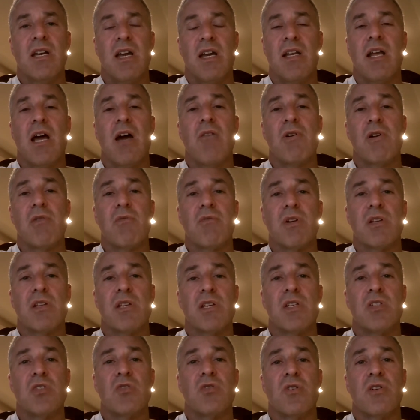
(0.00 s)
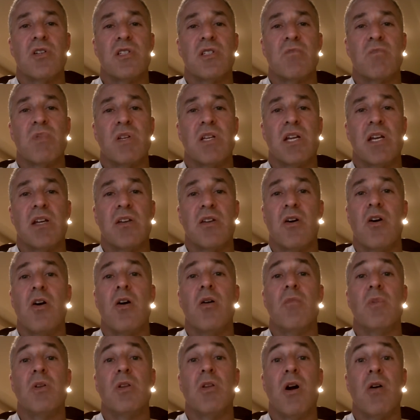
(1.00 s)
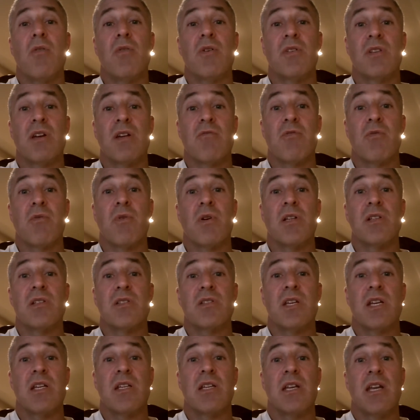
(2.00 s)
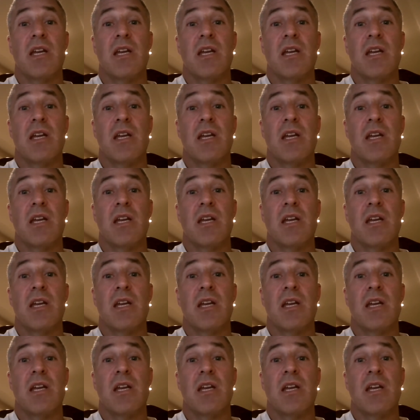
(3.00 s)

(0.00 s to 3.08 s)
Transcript: and how we really enjoy spinning at home along with everyone in San